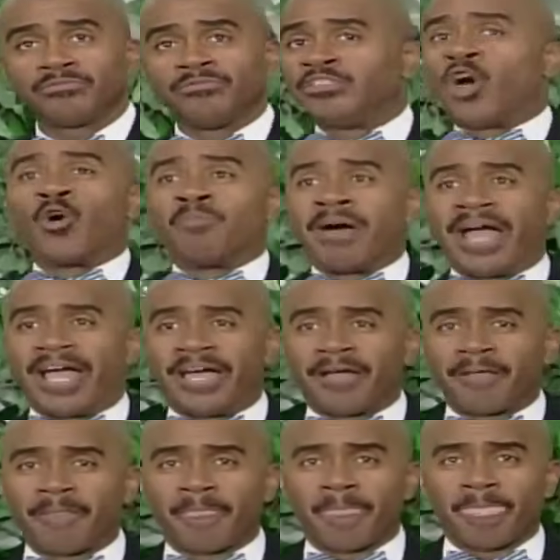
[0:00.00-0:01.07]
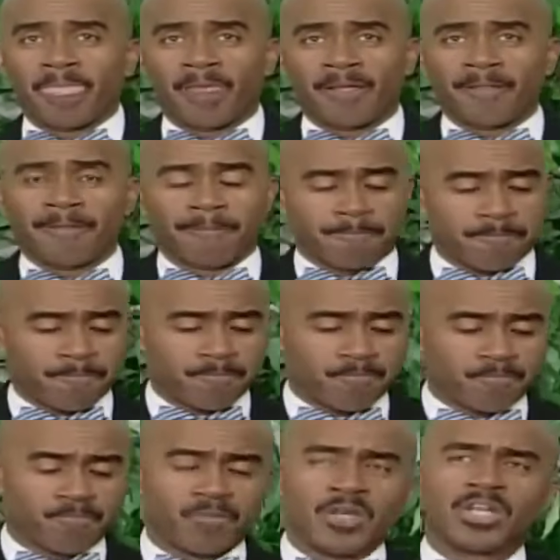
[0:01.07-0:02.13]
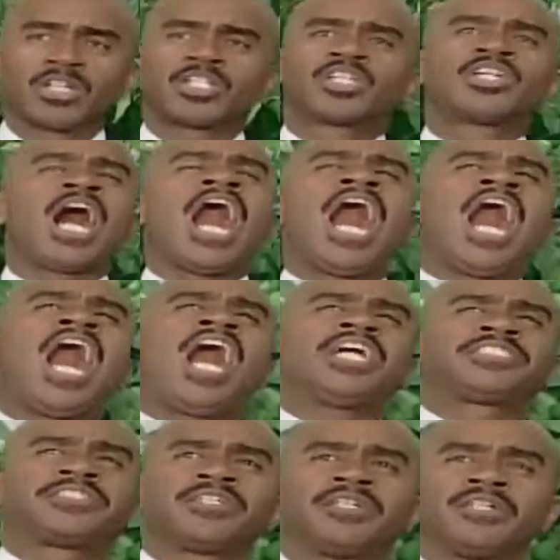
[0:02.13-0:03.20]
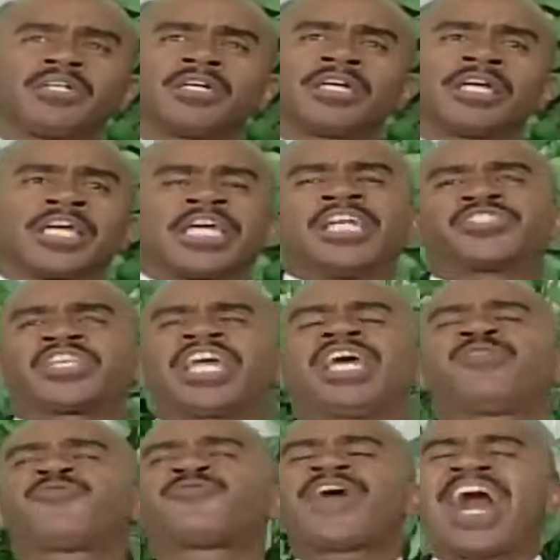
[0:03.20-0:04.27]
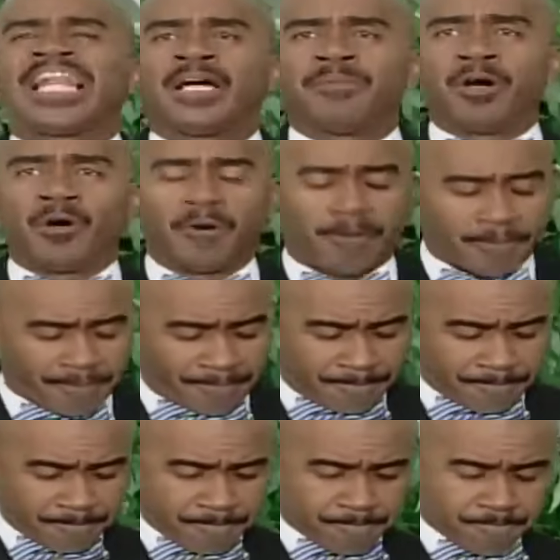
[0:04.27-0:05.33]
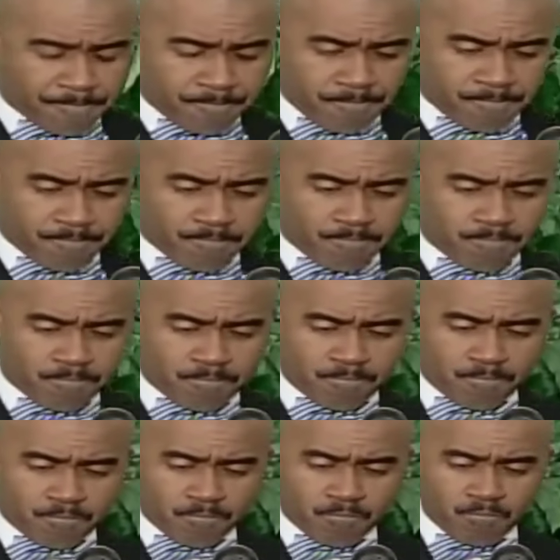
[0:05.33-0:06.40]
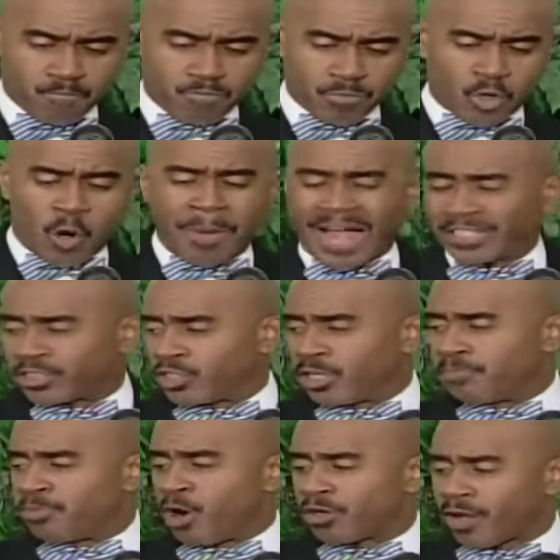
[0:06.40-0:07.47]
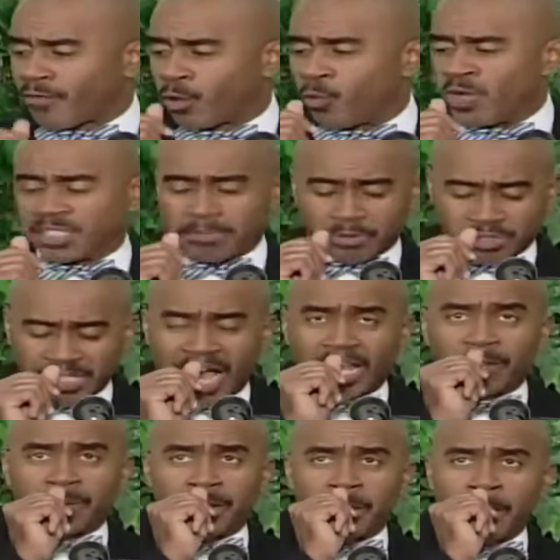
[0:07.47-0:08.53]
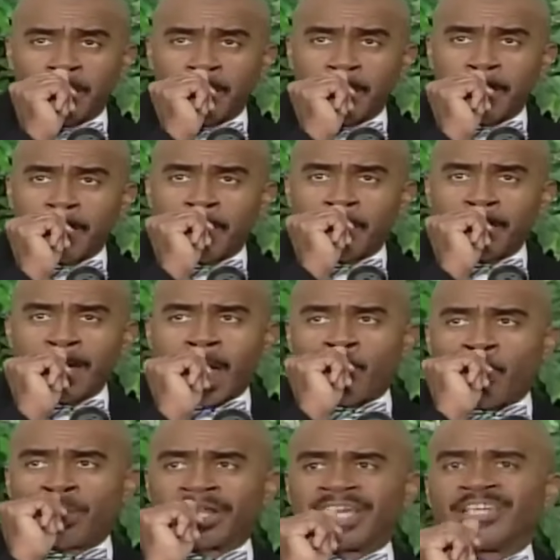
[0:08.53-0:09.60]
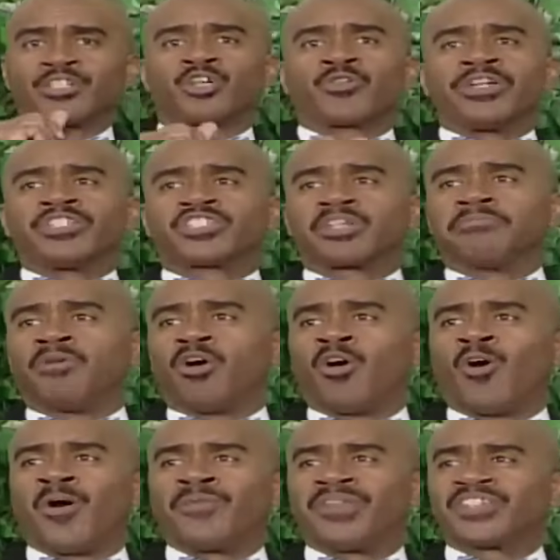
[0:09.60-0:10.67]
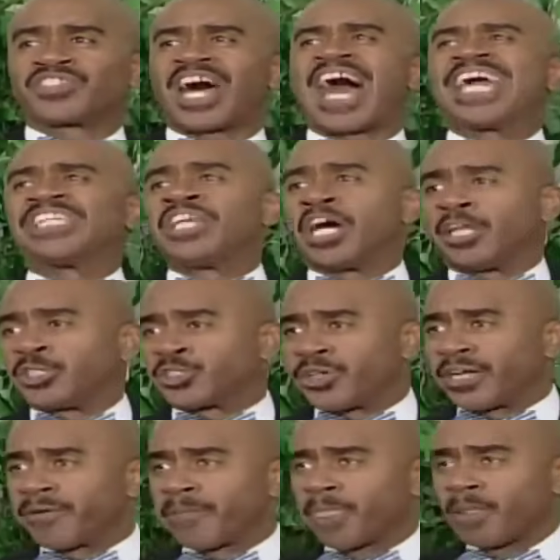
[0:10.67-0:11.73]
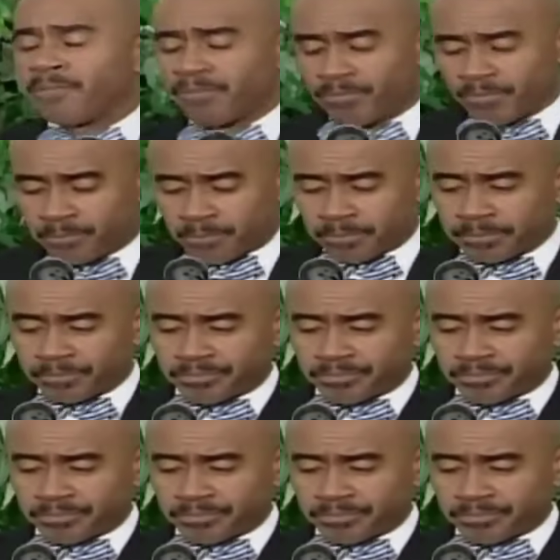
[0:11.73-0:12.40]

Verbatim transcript: No man. No man. God is infallible. That's right. Go back to the book of the Wisdom of Solomon. Mm-hmm. I want to increase some more on this idolatry. Amen.